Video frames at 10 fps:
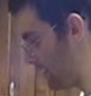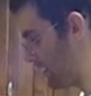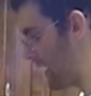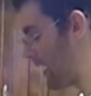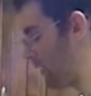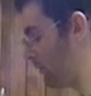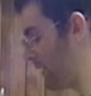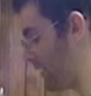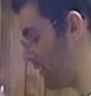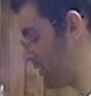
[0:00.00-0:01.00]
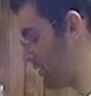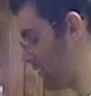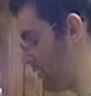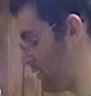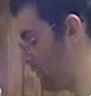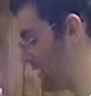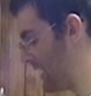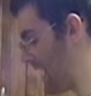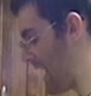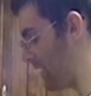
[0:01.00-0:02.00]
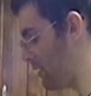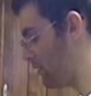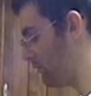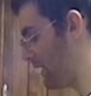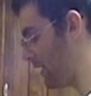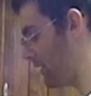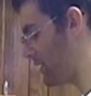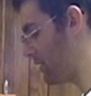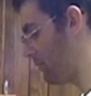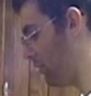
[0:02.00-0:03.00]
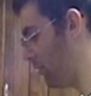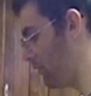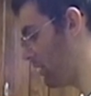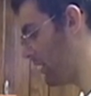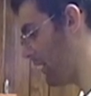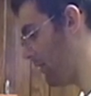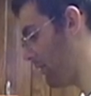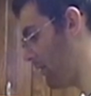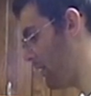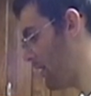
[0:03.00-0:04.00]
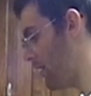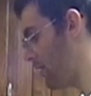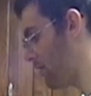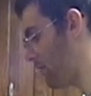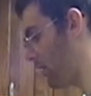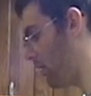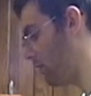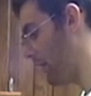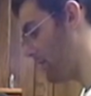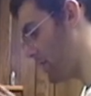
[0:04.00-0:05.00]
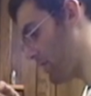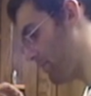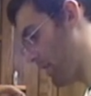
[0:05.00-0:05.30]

Now we're going to do it again. We're going to pull the leaf through the hole you've just